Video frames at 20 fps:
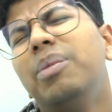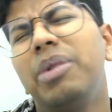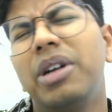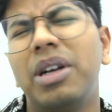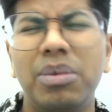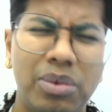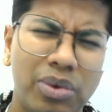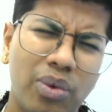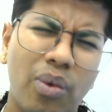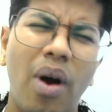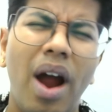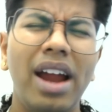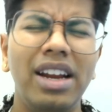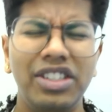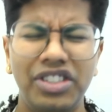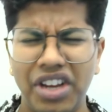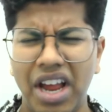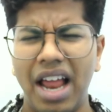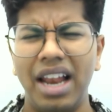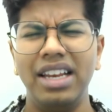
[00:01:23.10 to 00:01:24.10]
becomes
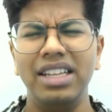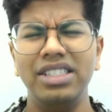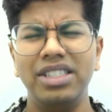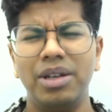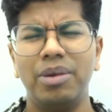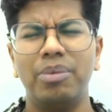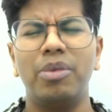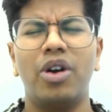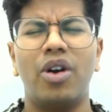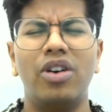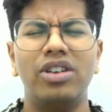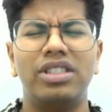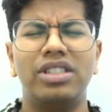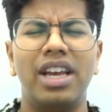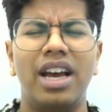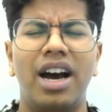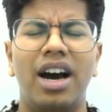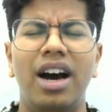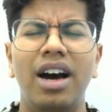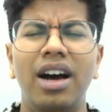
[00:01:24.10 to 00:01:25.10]
quite challenging
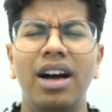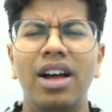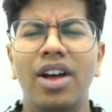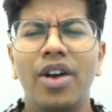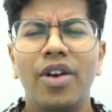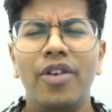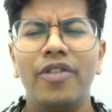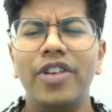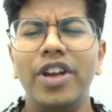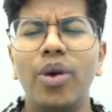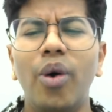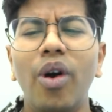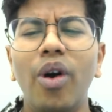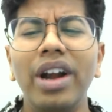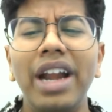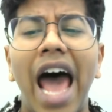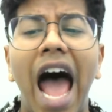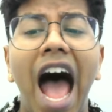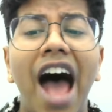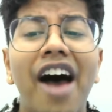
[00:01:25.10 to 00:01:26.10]
because here we
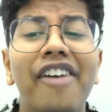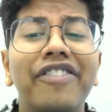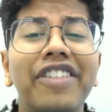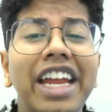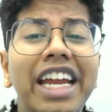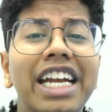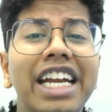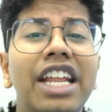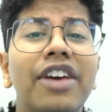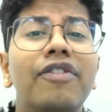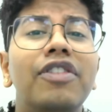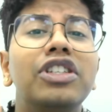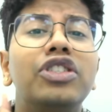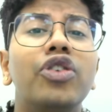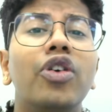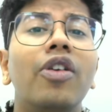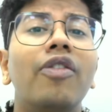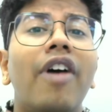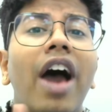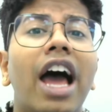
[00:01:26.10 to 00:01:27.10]
don't have
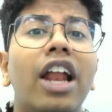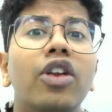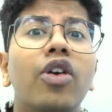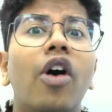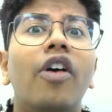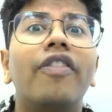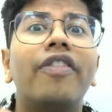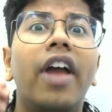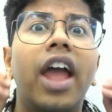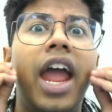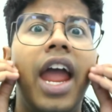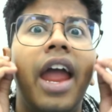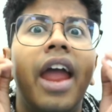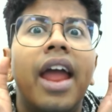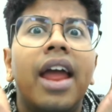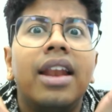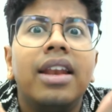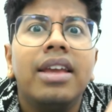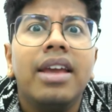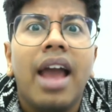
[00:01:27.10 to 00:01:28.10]
individual value of
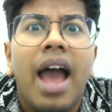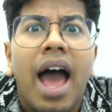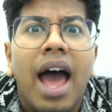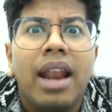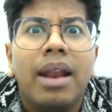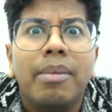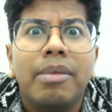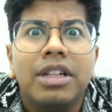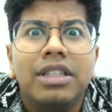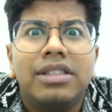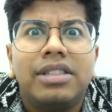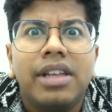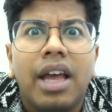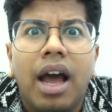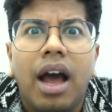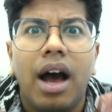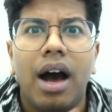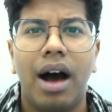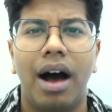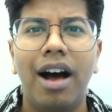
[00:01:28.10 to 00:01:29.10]
any animals
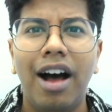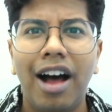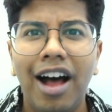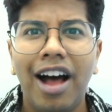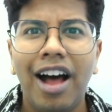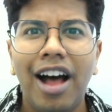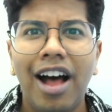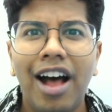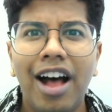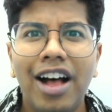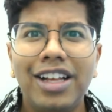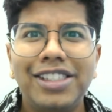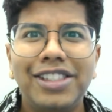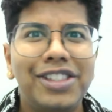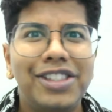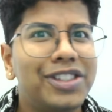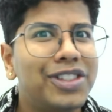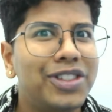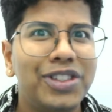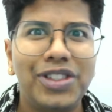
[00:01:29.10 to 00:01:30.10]
here.
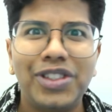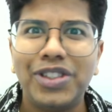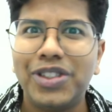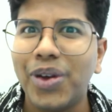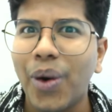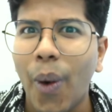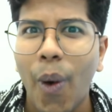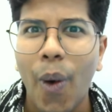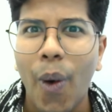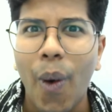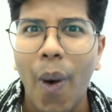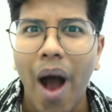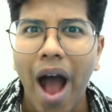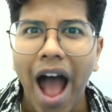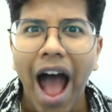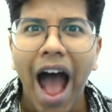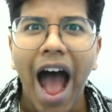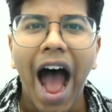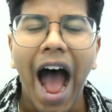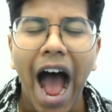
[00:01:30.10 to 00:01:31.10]
So
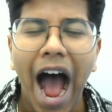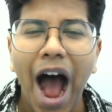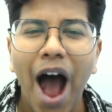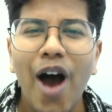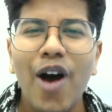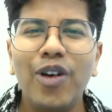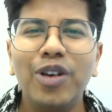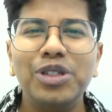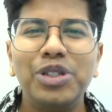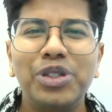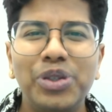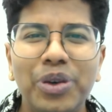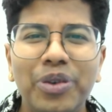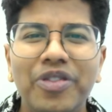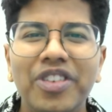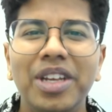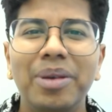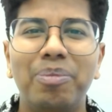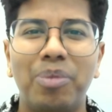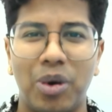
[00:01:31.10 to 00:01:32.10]
how
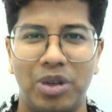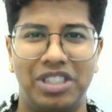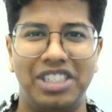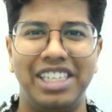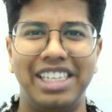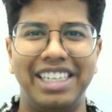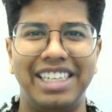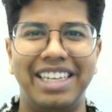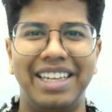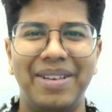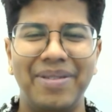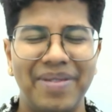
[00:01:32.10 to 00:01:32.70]
should we proceed?